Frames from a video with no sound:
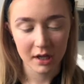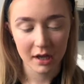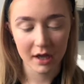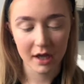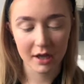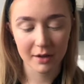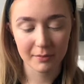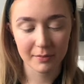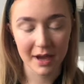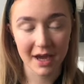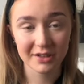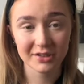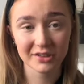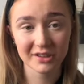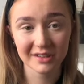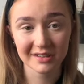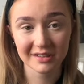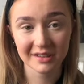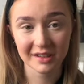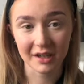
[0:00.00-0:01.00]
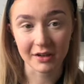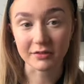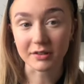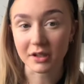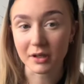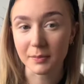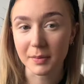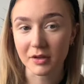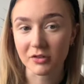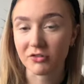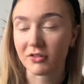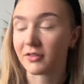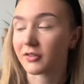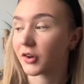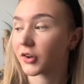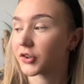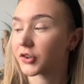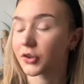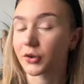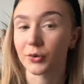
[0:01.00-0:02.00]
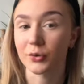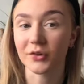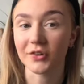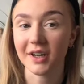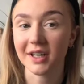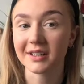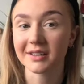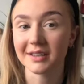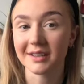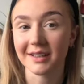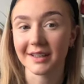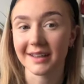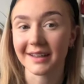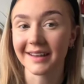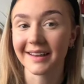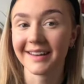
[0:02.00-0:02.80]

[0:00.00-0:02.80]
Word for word: Um, as you can see, I've done a big Revolution haul recently.